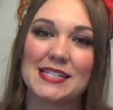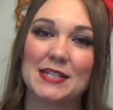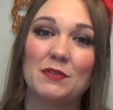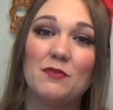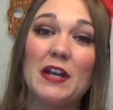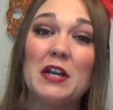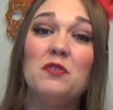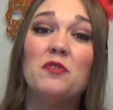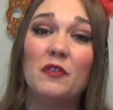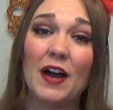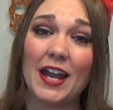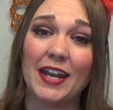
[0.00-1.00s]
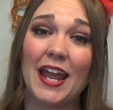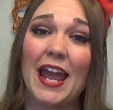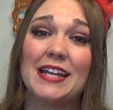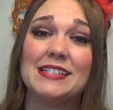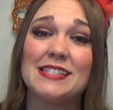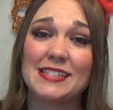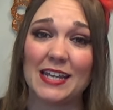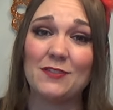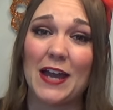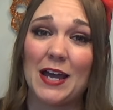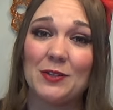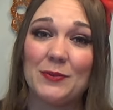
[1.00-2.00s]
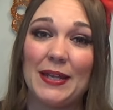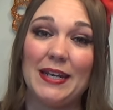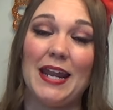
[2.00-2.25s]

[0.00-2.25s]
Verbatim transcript: have a very fun and safe Halloween,